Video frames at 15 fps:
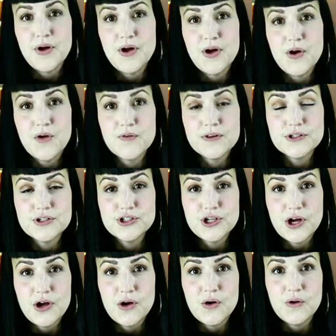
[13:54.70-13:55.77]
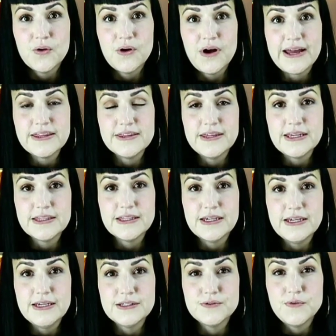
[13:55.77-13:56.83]
Over the show, I think that
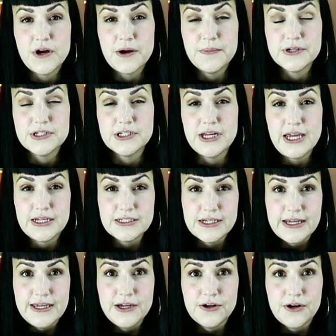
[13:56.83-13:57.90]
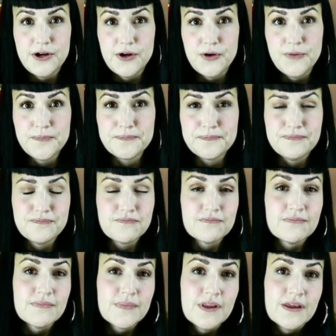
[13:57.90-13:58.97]
he's very much an anti-hero.
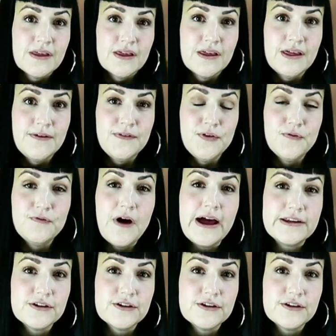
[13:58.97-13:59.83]
If you find